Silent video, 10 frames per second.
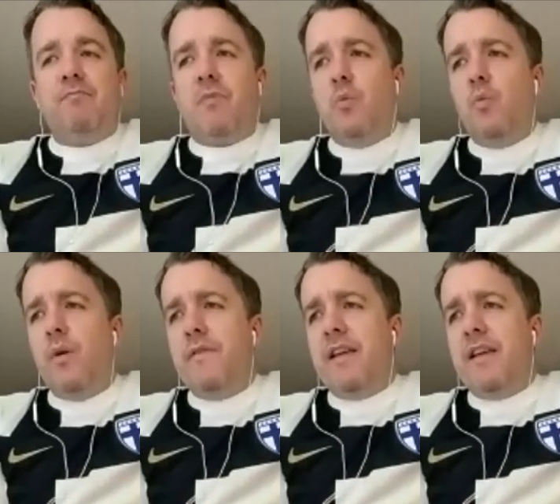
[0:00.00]

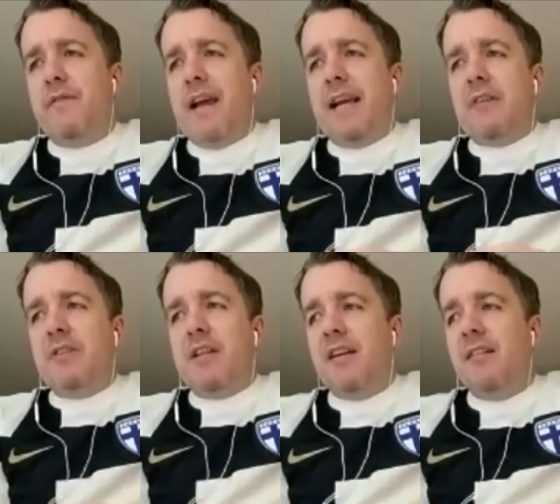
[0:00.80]
with the
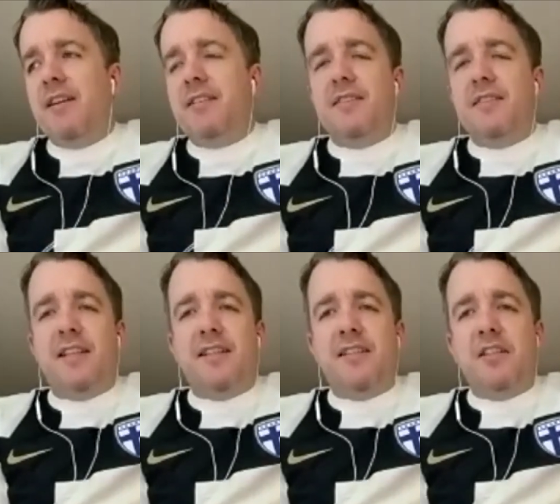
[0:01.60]
Veikkausliiga licensing
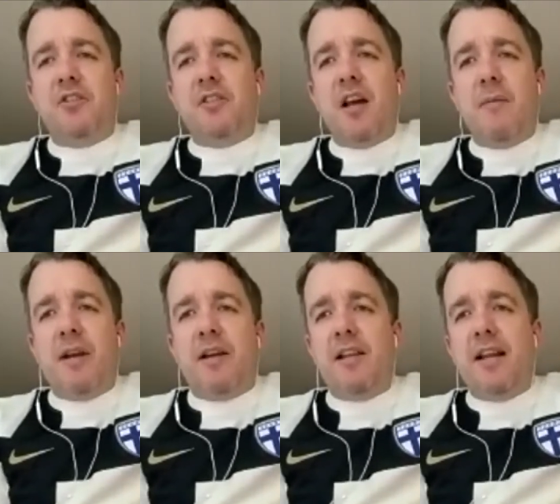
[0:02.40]
decisions
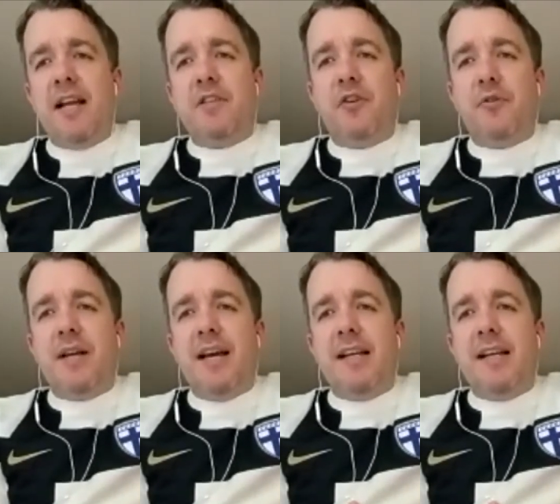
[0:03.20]
coming in the next few
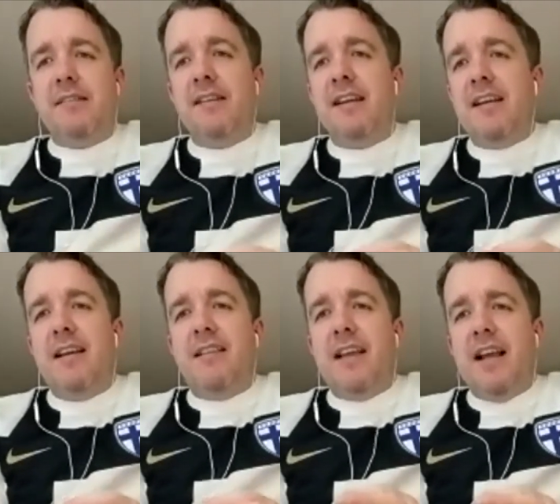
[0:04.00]
days,
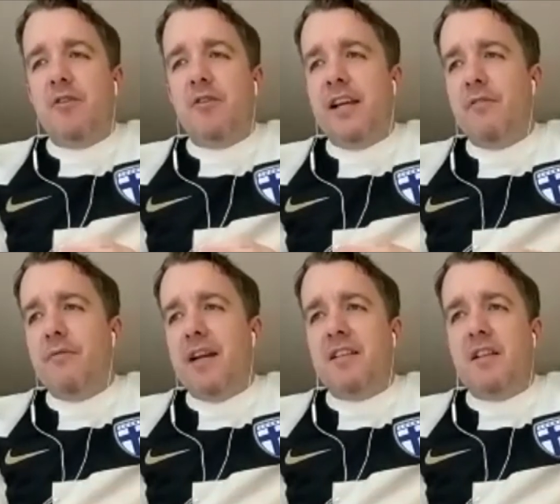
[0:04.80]
they're looking at
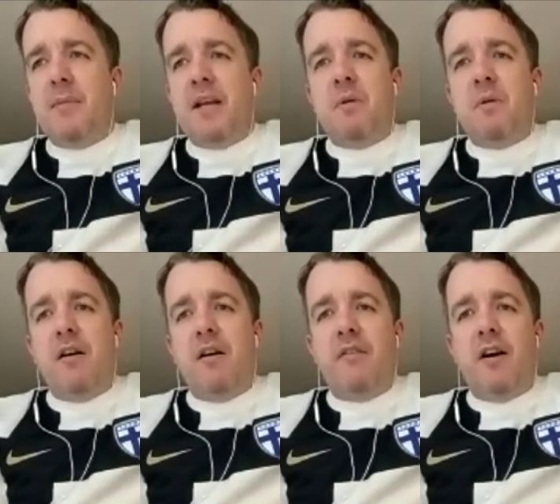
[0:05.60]
raising the best
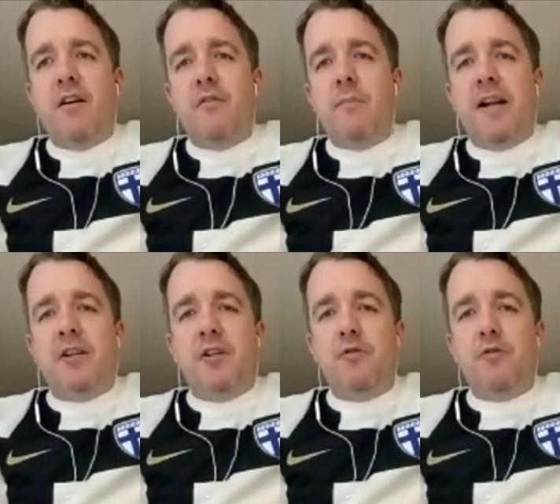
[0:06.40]
part of
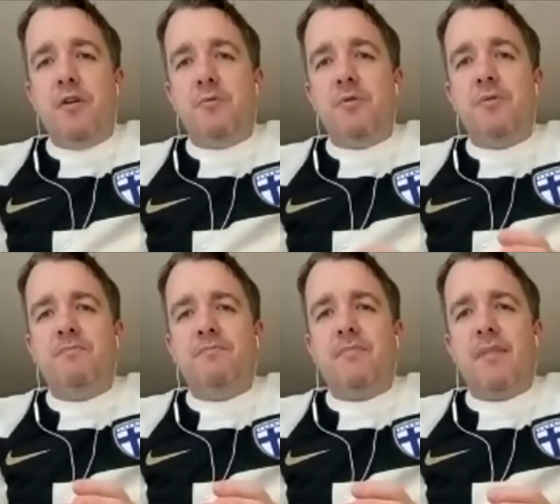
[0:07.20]
€500,000
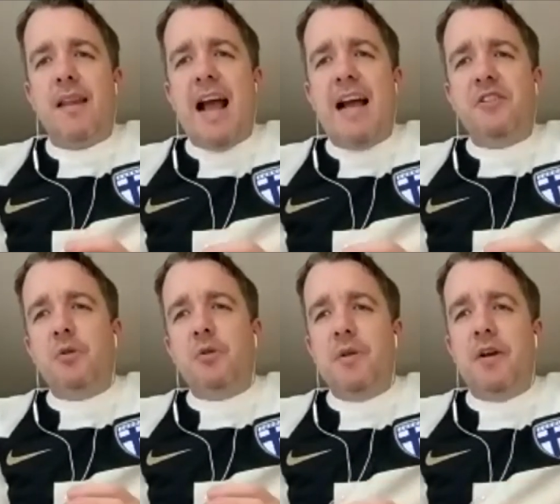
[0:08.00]
at
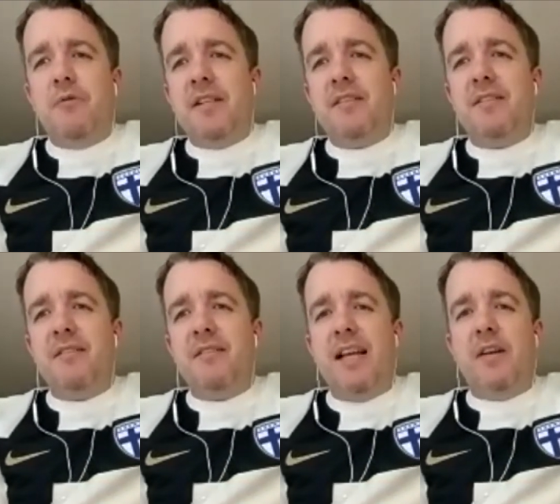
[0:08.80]
short notice
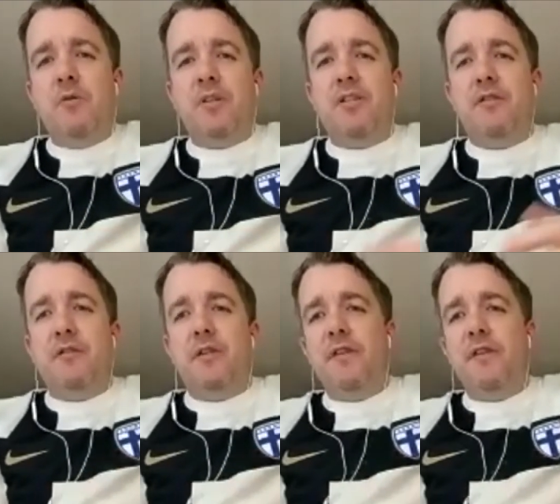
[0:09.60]
in order to
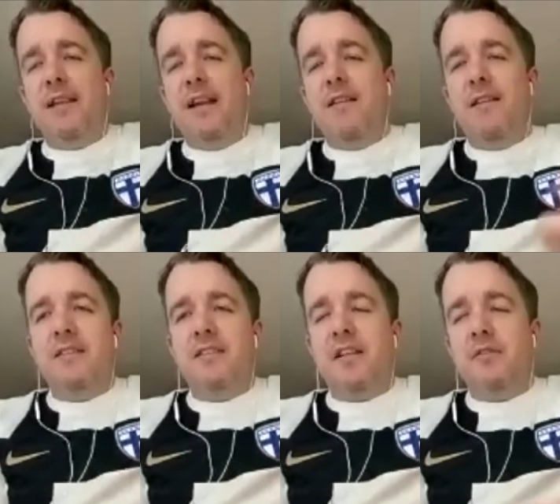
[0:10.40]
fulfill their
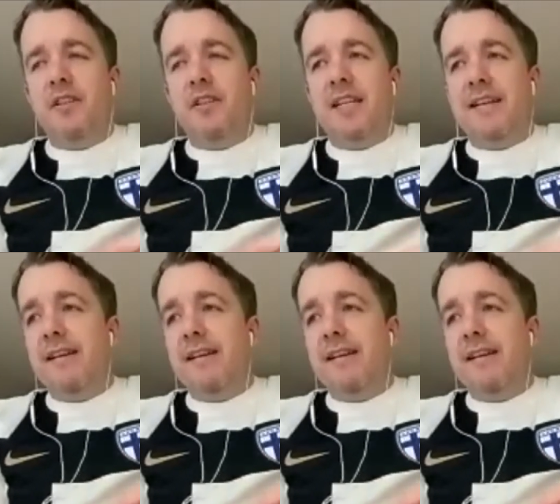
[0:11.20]
licensing criteria.